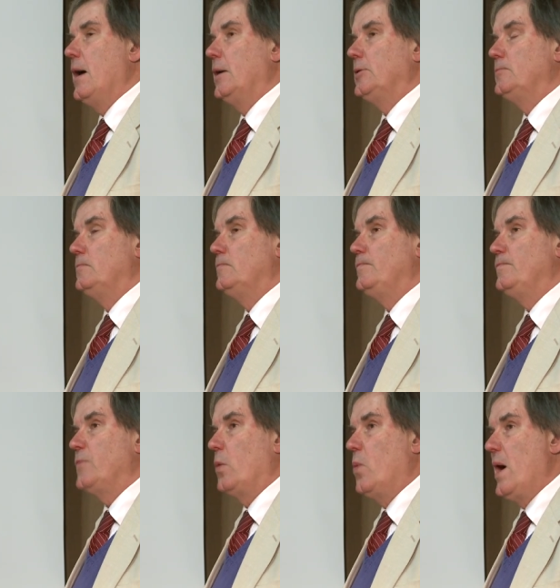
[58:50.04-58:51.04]

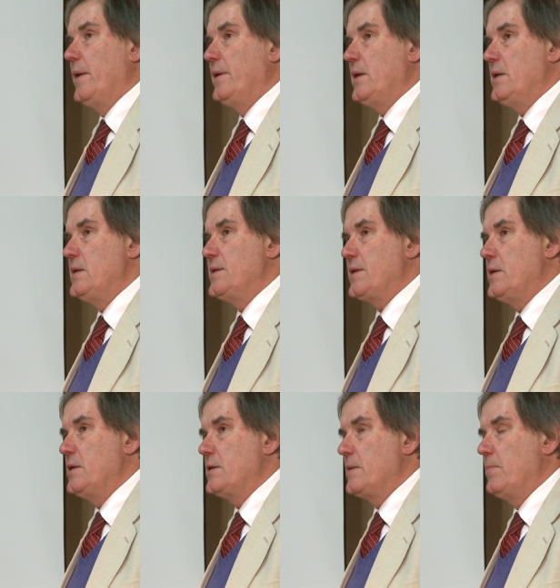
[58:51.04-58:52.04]
Um, one is
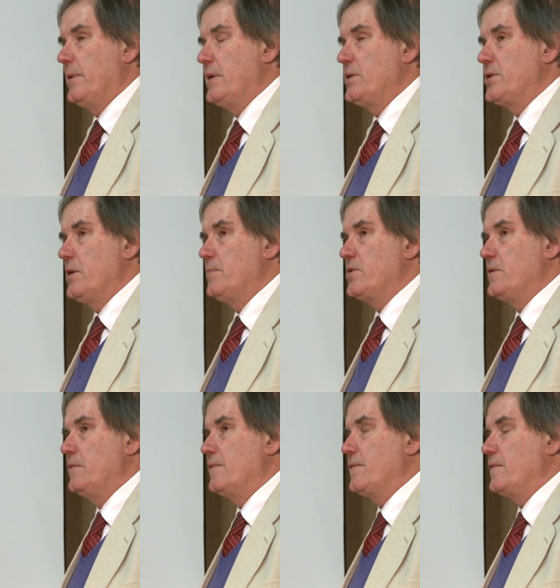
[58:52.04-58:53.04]
in simply in terms
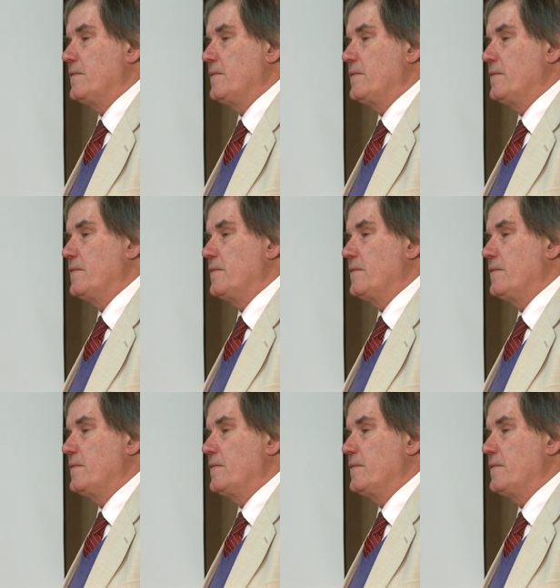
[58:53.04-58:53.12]
of